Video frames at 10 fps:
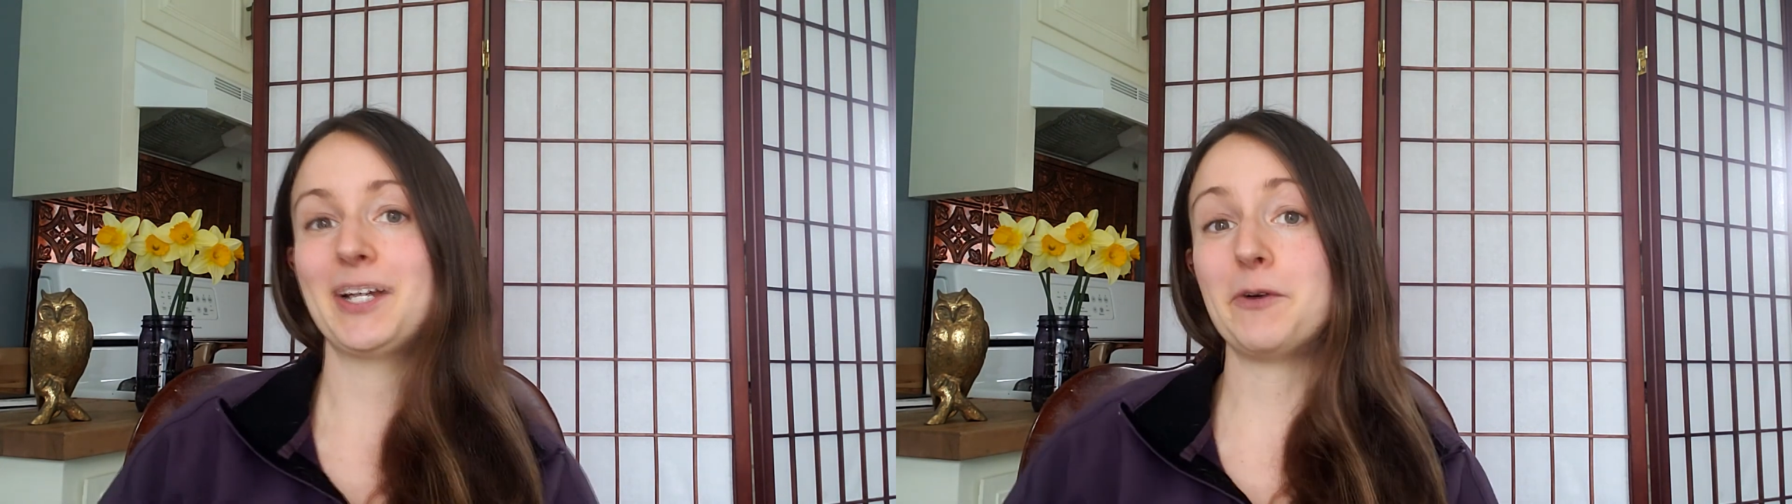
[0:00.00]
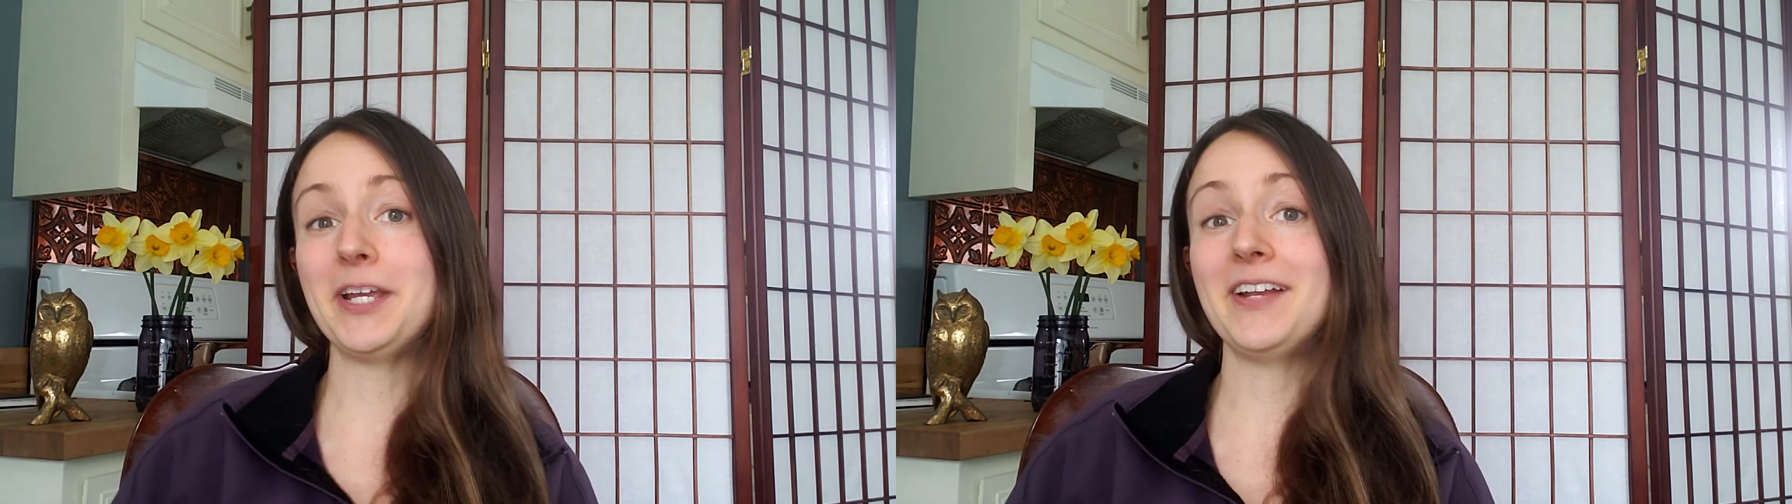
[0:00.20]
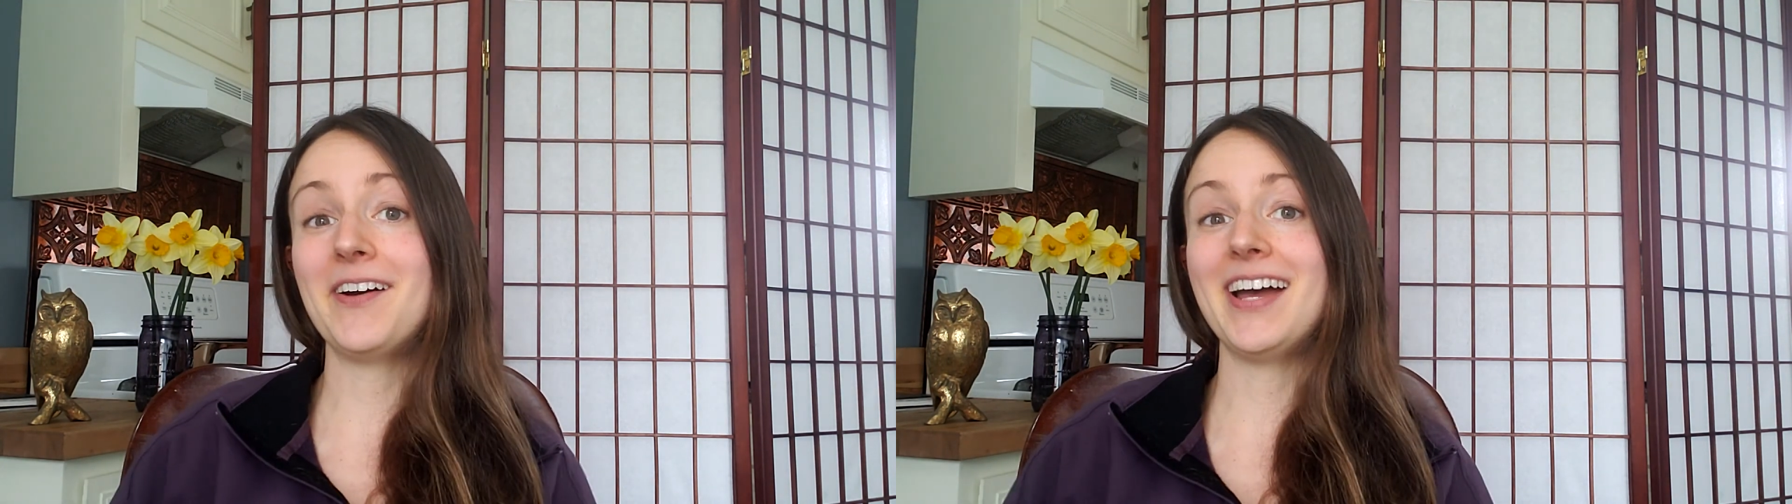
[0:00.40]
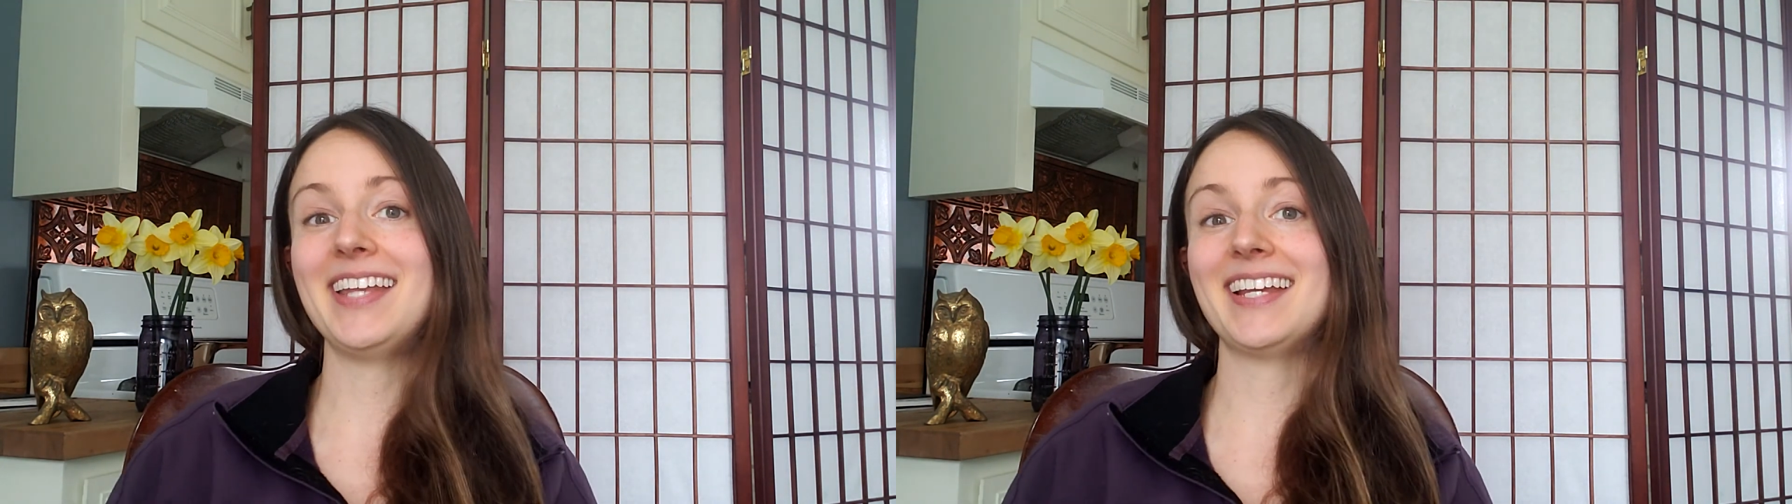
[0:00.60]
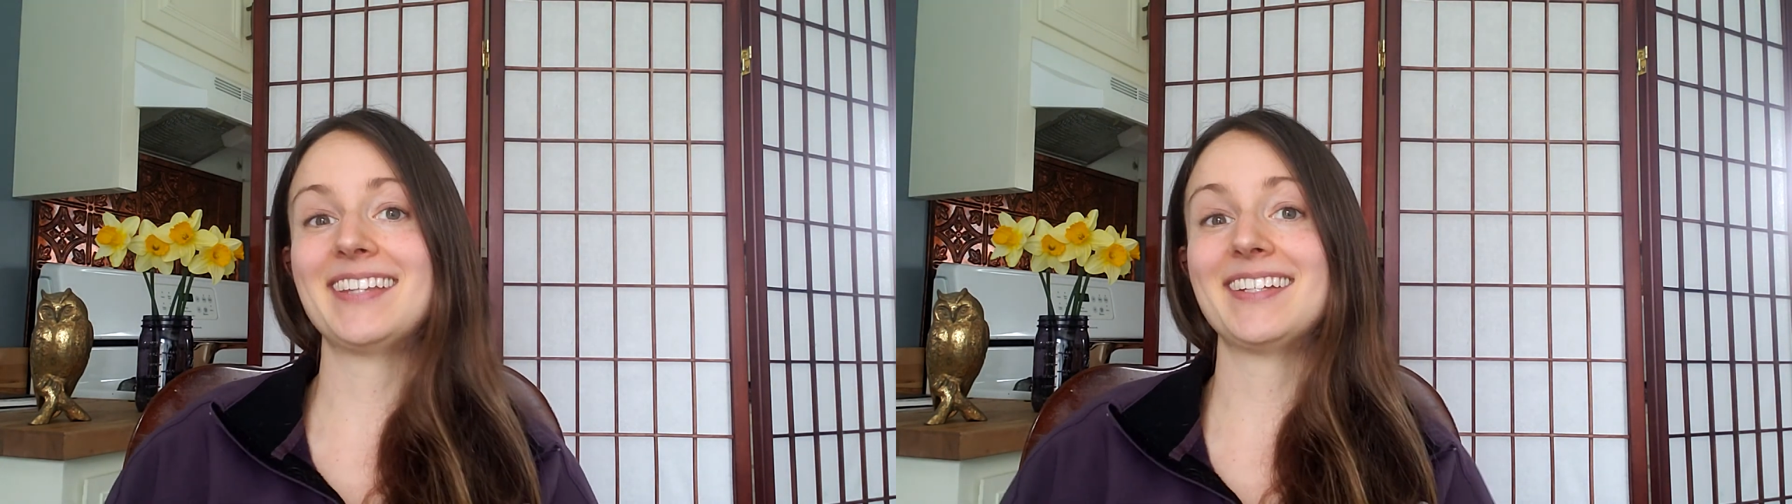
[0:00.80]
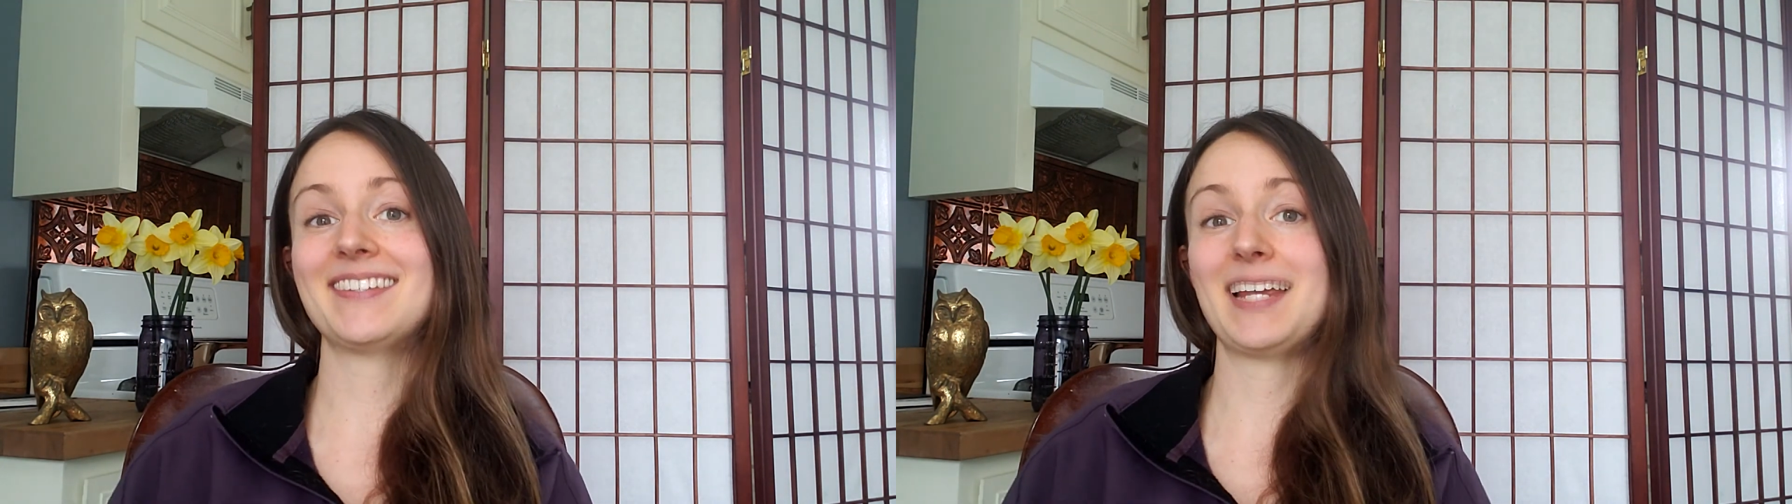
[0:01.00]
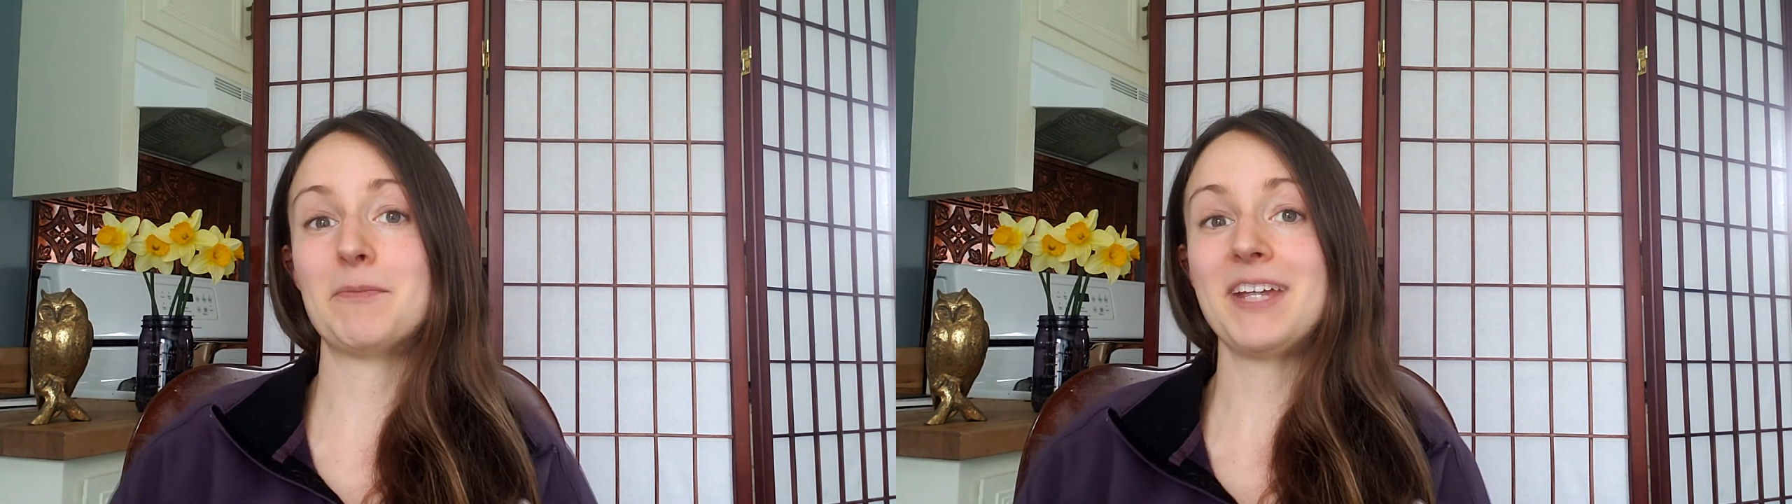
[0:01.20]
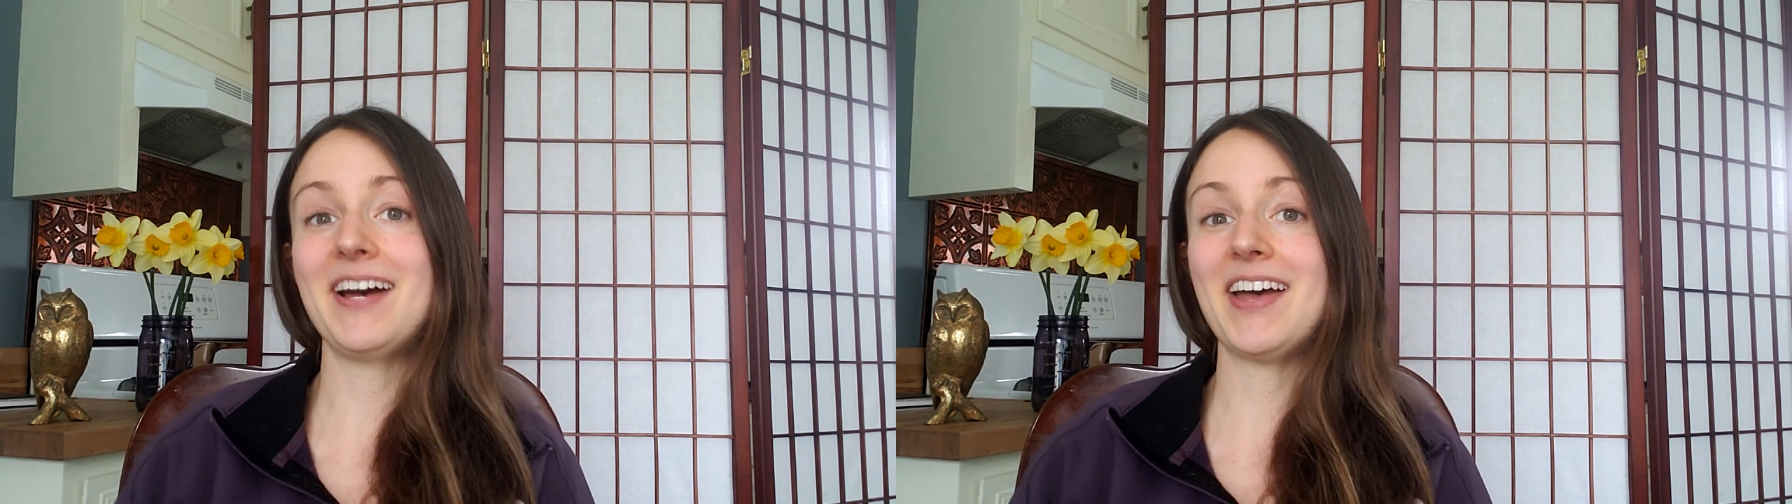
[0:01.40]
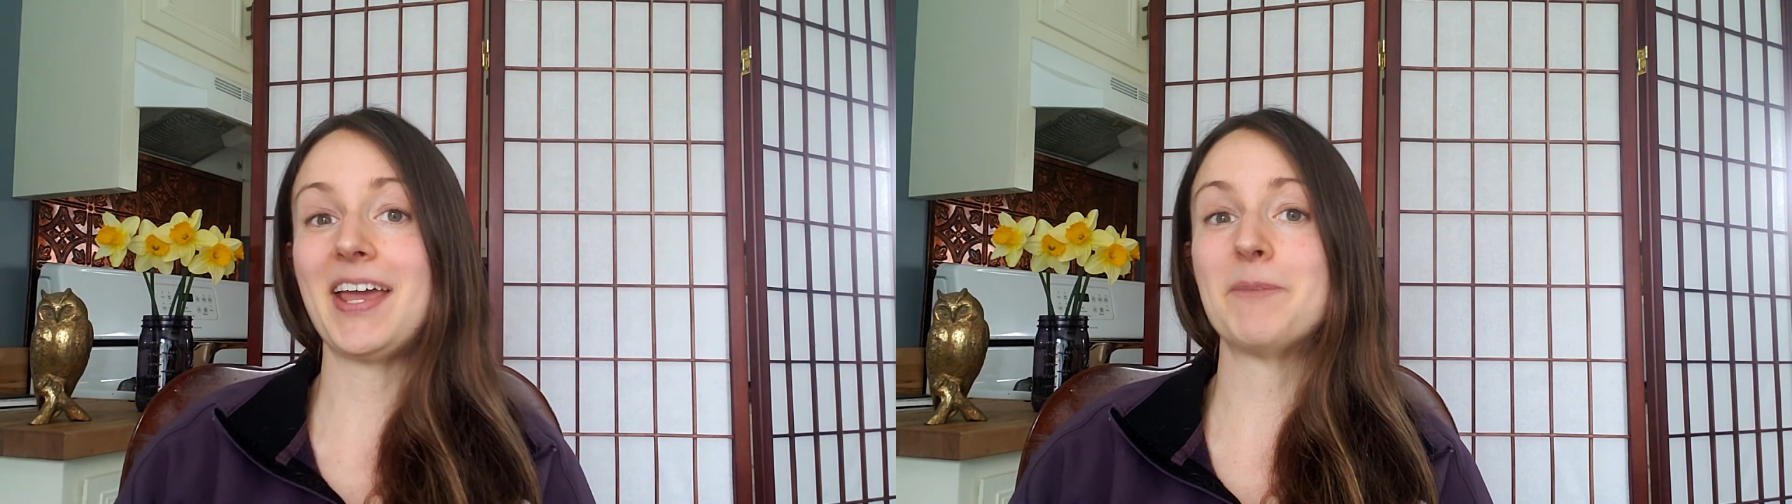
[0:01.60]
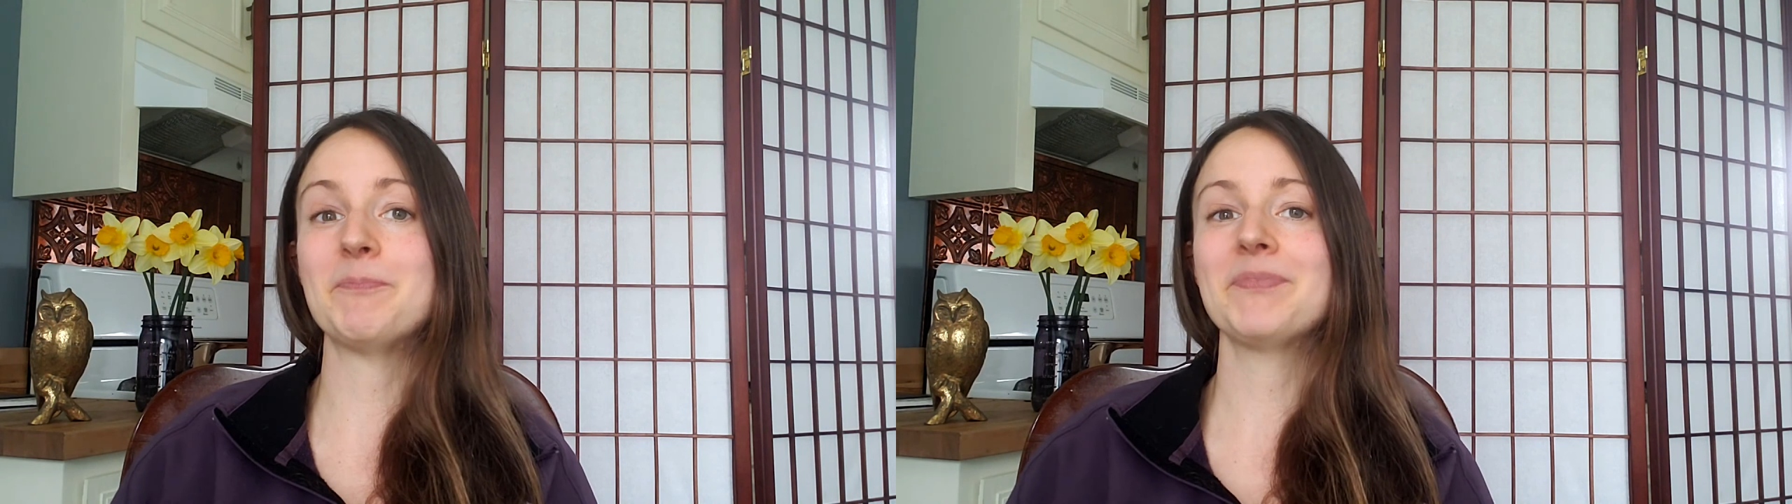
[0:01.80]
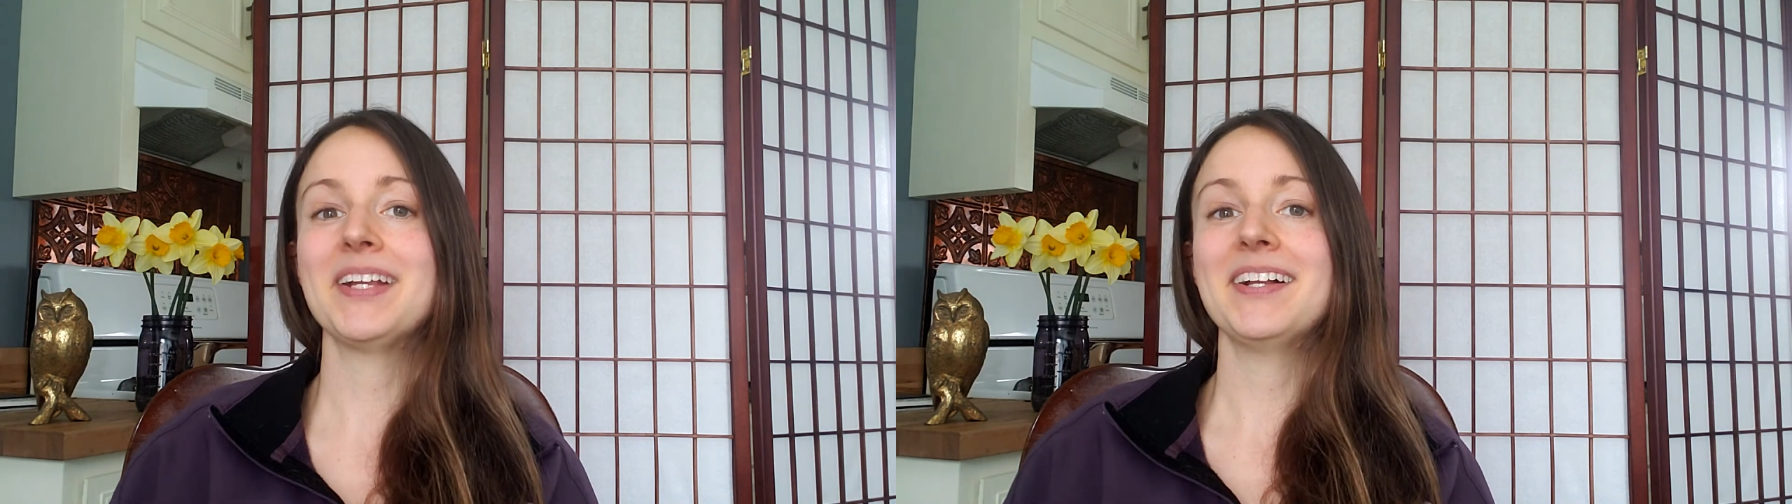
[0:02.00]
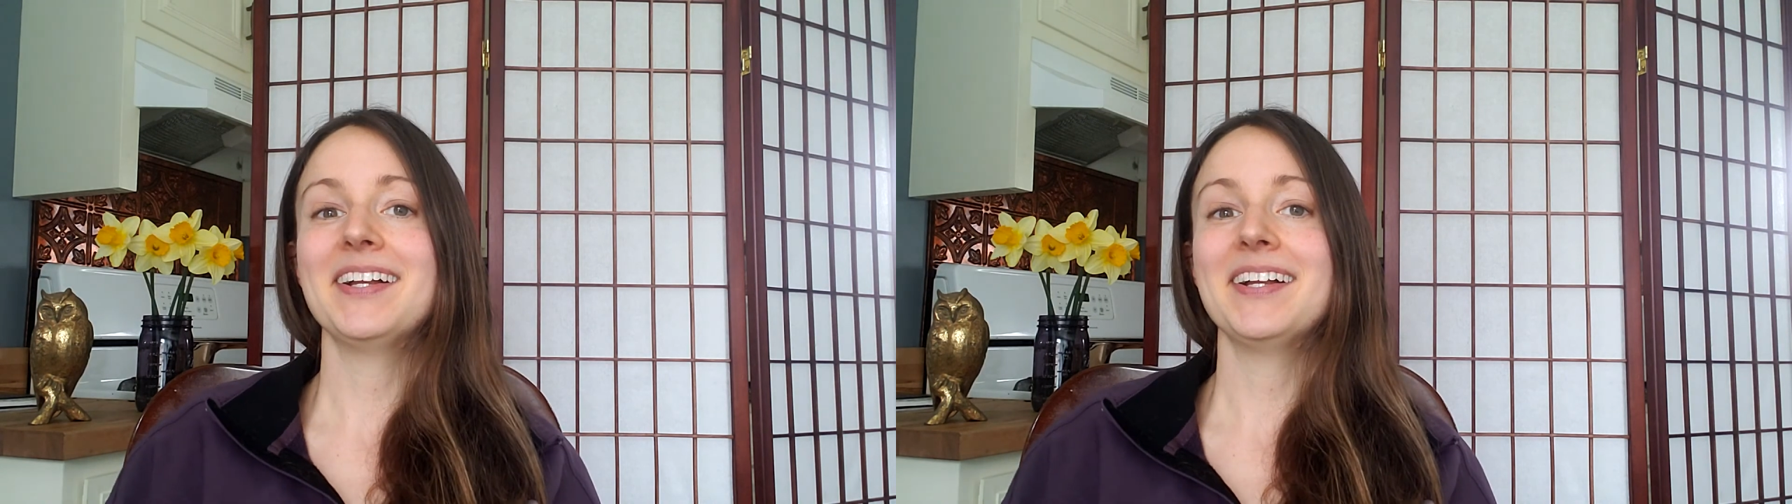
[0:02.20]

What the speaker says: going on at the same time,